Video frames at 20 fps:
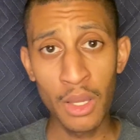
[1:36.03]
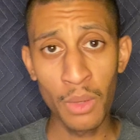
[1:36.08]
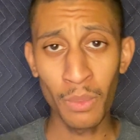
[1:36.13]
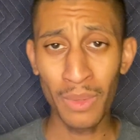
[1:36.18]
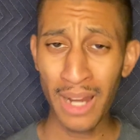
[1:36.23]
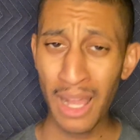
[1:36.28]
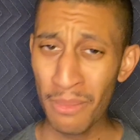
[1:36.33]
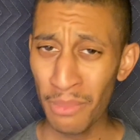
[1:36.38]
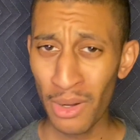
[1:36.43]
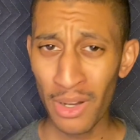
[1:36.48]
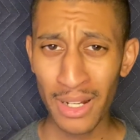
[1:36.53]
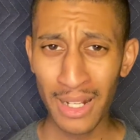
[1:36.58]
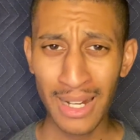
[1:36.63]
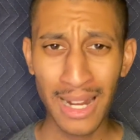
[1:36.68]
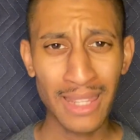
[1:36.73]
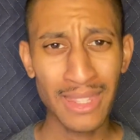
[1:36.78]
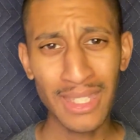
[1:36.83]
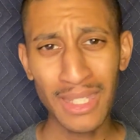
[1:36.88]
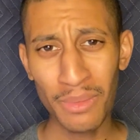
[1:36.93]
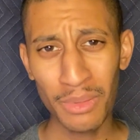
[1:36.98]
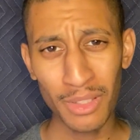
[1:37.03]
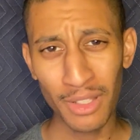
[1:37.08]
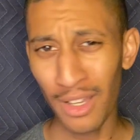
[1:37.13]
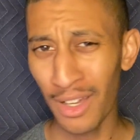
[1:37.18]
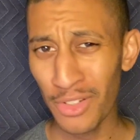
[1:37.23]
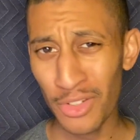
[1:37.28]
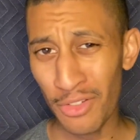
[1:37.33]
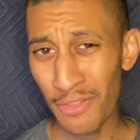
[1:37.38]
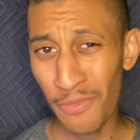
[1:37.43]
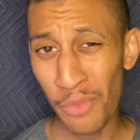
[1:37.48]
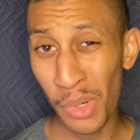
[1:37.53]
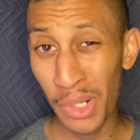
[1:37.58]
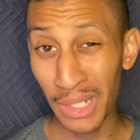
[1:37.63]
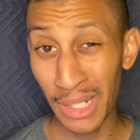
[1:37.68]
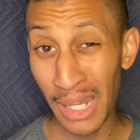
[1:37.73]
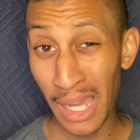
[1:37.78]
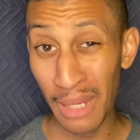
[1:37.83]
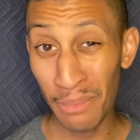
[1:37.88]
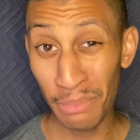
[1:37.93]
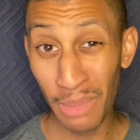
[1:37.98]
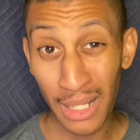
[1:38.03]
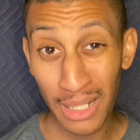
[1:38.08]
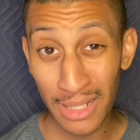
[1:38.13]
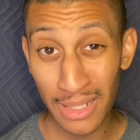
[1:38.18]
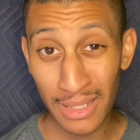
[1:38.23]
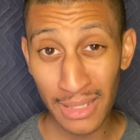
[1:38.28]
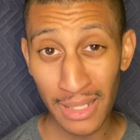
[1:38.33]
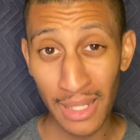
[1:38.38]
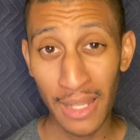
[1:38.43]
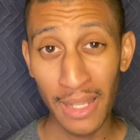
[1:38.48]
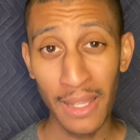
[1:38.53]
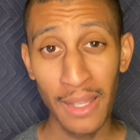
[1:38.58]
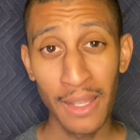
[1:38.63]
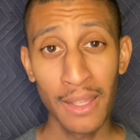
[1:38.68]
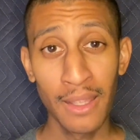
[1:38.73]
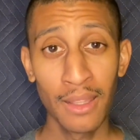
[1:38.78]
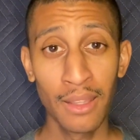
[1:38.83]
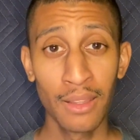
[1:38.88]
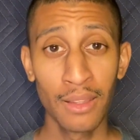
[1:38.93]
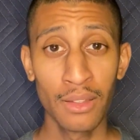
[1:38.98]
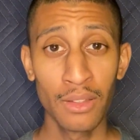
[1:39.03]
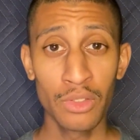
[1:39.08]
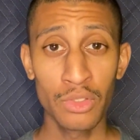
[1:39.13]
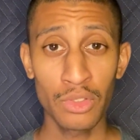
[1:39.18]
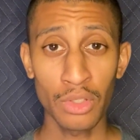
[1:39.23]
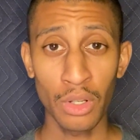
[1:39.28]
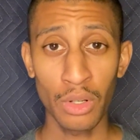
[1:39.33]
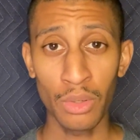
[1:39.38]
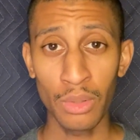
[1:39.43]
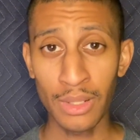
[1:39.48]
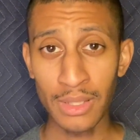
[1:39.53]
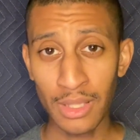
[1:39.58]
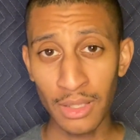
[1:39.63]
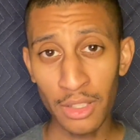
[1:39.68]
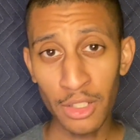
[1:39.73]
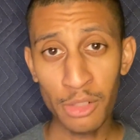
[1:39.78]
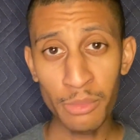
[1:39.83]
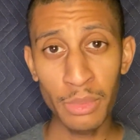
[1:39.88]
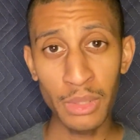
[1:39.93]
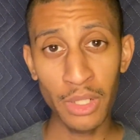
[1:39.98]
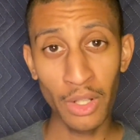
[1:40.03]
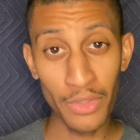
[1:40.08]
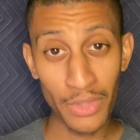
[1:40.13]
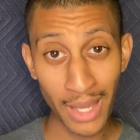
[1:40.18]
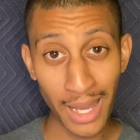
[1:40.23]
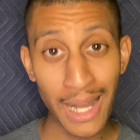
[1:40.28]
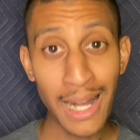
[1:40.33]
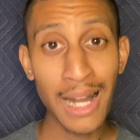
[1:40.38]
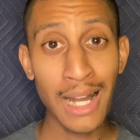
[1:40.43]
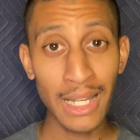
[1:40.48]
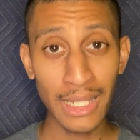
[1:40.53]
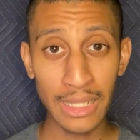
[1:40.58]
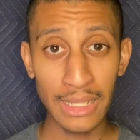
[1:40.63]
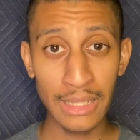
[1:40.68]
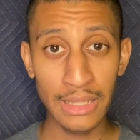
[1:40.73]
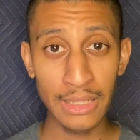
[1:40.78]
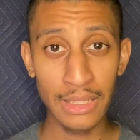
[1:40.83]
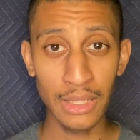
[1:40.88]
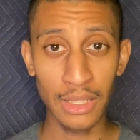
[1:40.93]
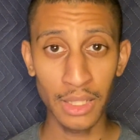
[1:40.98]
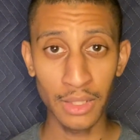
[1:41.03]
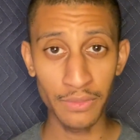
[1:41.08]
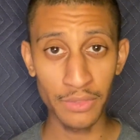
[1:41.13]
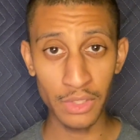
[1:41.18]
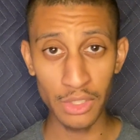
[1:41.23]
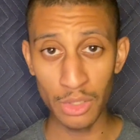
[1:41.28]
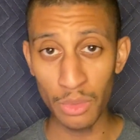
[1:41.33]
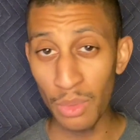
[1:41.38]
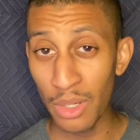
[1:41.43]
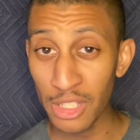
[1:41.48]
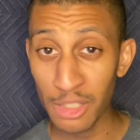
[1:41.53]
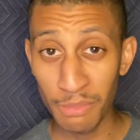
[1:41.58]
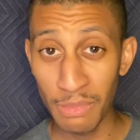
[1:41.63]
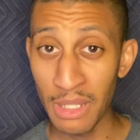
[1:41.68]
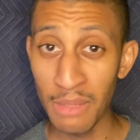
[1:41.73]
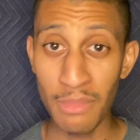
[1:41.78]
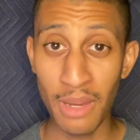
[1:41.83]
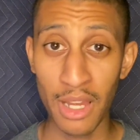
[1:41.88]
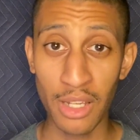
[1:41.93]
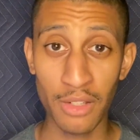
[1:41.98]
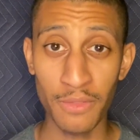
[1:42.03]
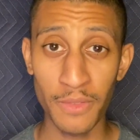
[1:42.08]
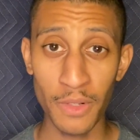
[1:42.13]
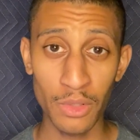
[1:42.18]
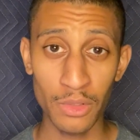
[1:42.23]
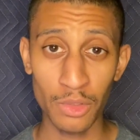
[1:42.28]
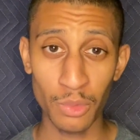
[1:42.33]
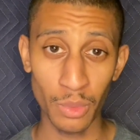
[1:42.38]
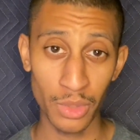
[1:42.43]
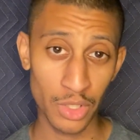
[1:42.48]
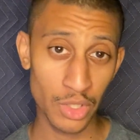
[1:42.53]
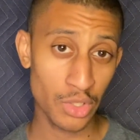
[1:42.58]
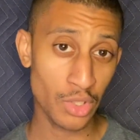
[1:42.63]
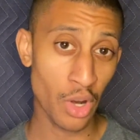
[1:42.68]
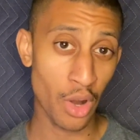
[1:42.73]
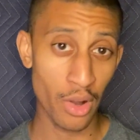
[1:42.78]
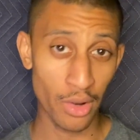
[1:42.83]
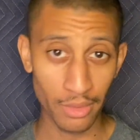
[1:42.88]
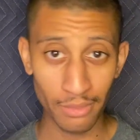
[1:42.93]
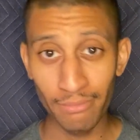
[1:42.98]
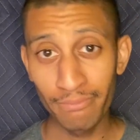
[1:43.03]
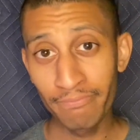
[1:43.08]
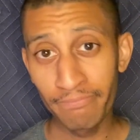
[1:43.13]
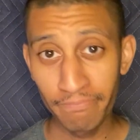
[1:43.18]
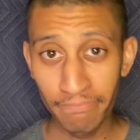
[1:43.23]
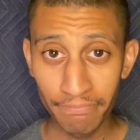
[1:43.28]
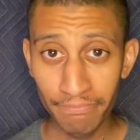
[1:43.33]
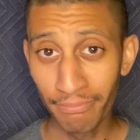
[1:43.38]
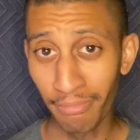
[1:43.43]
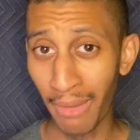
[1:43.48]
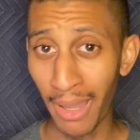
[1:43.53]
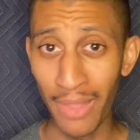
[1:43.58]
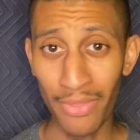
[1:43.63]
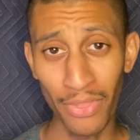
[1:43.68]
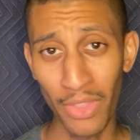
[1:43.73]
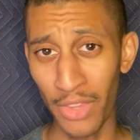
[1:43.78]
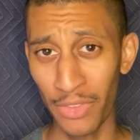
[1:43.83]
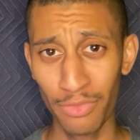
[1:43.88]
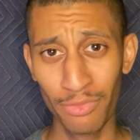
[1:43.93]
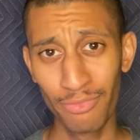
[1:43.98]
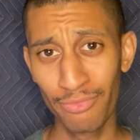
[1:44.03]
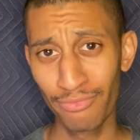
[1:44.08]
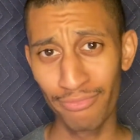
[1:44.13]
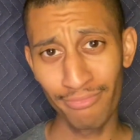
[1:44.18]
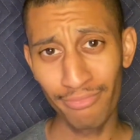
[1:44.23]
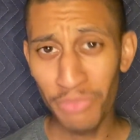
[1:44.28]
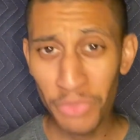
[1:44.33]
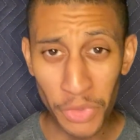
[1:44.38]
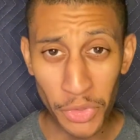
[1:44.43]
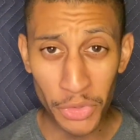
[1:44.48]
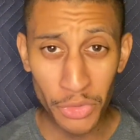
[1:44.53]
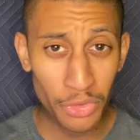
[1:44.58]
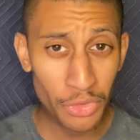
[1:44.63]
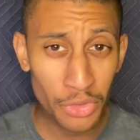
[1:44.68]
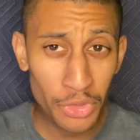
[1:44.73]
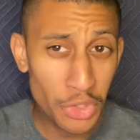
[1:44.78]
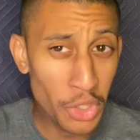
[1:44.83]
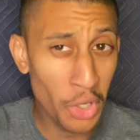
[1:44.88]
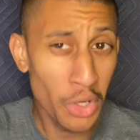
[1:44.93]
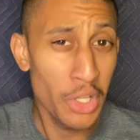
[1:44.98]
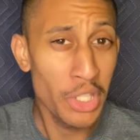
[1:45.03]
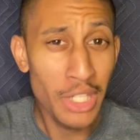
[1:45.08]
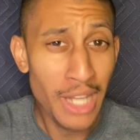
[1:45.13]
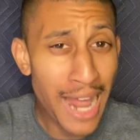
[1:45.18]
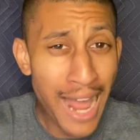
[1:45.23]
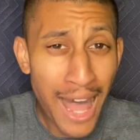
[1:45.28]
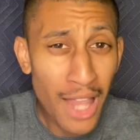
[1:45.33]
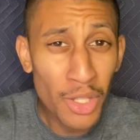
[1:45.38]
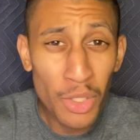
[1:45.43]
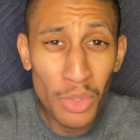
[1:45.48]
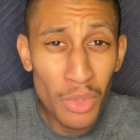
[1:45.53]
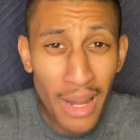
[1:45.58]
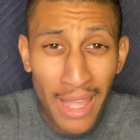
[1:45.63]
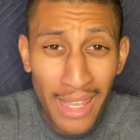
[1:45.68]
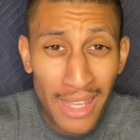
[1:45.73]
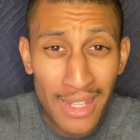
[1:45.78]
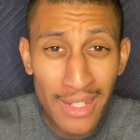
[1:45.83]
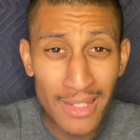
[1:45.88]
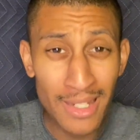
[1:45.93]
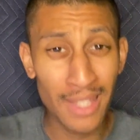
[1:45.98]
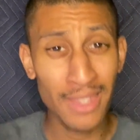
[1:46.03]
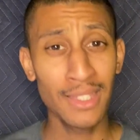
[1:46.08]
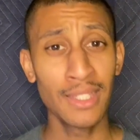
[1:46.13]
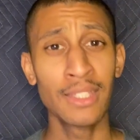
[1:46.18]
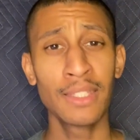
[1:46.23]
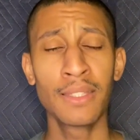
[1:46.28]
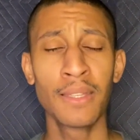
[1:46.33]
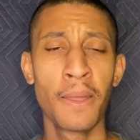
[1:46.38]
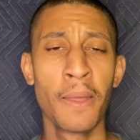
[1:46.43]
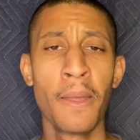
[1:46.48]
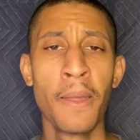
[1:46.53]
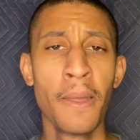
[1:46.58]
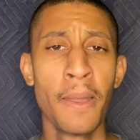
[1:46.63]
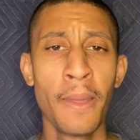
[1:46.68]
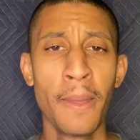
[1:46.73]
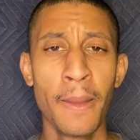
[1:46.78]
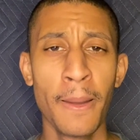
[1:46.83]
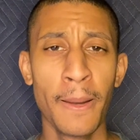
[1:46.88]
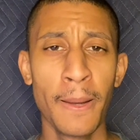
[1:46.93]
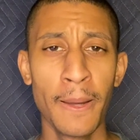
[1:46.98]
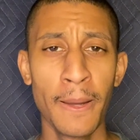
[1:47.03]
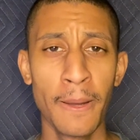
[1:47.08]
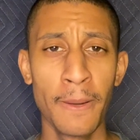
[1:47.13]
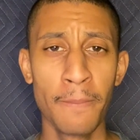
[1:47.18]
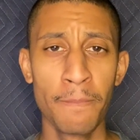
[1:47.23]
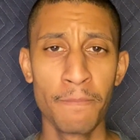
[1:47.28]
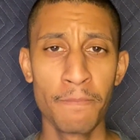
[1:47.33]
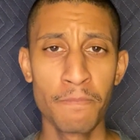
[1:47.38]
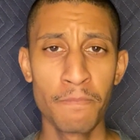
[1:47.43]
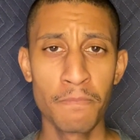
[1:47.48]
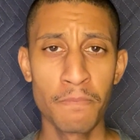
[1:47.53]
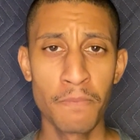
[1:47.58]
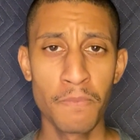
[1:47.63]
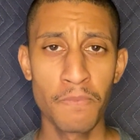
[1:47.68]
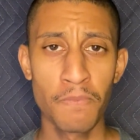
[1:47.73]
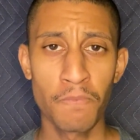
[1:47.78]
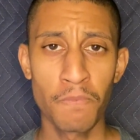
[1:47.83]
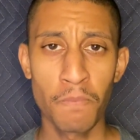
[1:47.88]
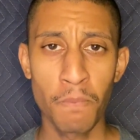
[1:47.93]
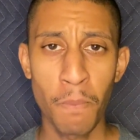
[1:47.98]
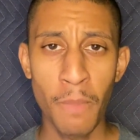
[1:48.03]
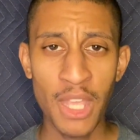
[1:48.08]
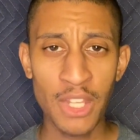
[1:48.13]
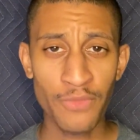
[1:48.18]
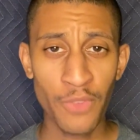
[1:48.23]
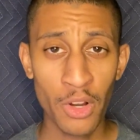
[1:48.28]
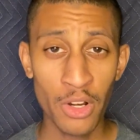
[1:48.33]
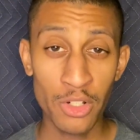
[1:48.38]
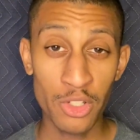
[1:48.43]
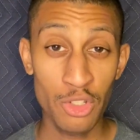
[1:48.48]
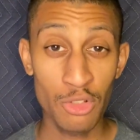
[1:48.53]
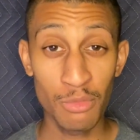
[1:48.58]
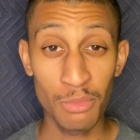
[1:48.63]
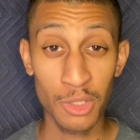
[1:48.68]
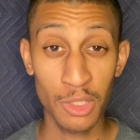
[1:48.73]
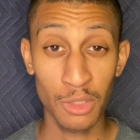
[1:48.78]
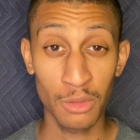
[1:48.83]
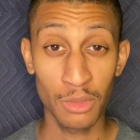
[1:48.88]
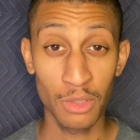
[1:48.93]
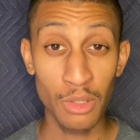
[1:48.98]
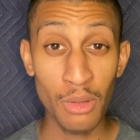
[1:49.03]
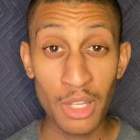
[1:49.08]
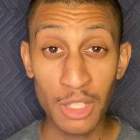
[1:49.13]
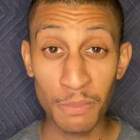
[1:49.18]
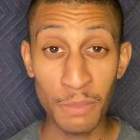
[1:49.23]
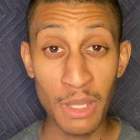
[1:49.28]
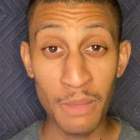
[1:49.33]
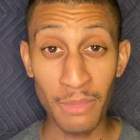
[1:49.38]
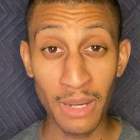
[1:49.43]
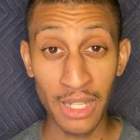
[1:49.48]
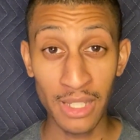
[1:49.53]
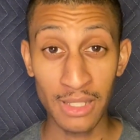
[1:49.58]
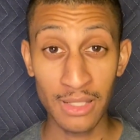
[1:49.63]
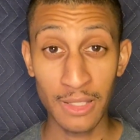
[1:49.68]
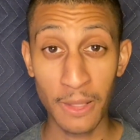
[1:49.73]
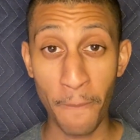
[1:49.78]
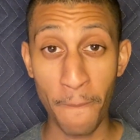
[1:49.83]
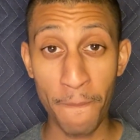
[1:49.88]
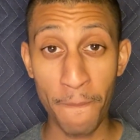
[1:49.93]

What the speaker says: When I bought it, I think it was $149. So it's a little bit on the high end of USB microphones, which start in the $30 range, I think. As far as USB mics,